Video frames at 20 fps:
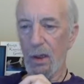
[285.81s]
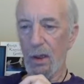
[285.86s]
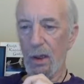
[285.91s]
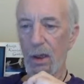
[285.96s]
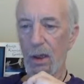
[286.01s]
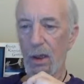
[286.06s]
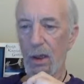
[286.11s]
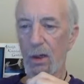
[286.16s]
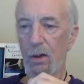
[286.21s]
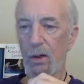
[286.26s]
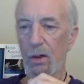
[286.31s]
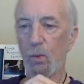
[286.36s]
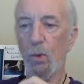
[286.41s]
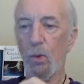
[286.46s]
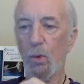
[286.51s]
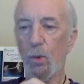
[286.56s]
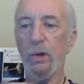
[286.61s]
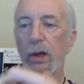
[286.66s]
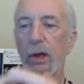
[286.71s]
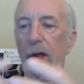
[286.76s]
in
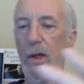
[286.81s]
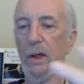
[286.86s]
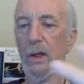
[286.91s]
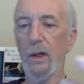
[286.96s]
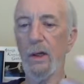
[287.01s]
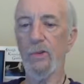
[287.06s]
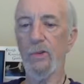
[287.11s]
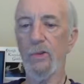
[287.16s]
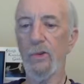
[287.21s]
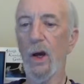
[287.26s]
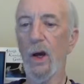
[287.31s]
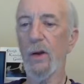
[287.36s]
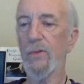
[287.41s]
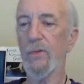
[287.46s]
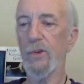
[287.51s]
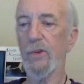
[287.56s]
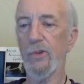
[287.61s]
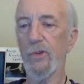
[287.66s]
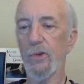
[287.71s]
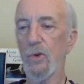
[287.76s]
working in these
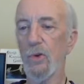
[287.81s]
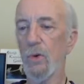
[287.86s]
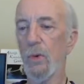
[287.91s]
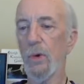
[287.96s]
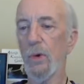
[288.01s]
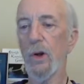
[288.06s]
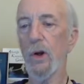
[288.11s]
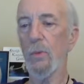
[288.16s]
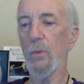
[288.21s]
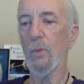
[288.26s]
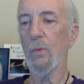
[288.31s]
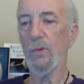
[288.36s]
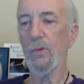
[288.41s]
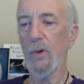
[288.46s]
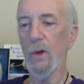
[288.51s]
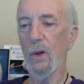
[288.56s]
non-physical realms.